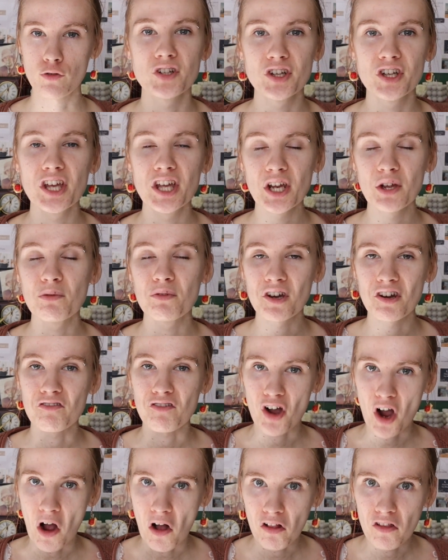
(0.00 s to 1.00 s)
You're getting rid of
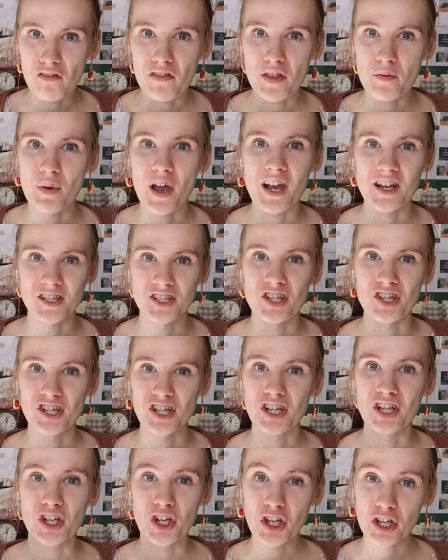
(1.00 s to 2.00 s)
all of the
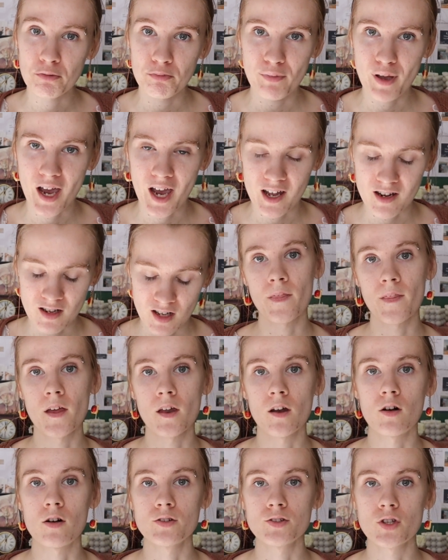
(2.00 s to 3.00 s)
bacteria, good and bad. And then
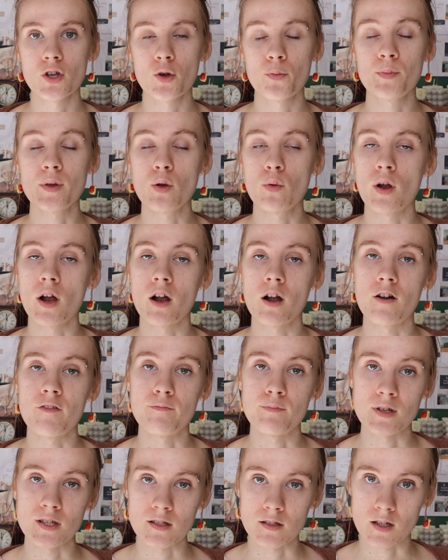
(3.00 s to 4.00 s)
also beware of
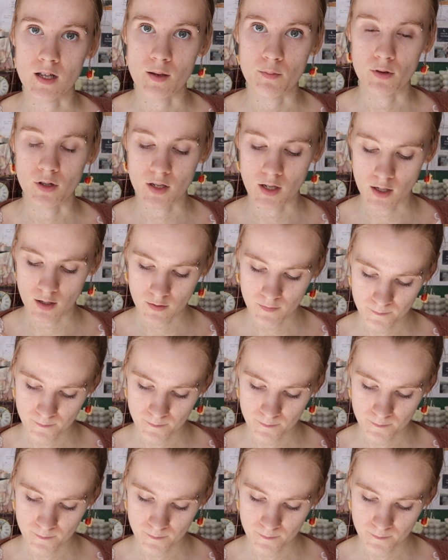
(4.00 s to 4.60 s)
mislabeling.